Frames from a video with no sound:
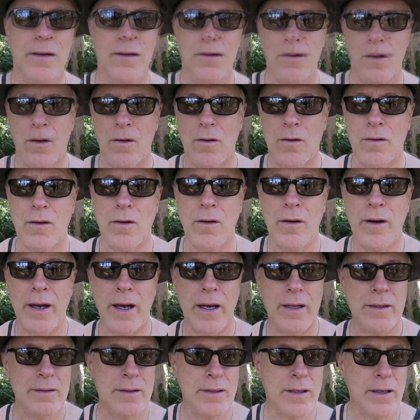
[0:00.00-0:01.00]
So go
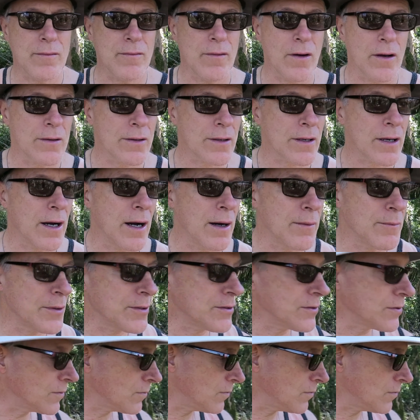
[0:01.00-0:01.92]
ahead and leave all the comments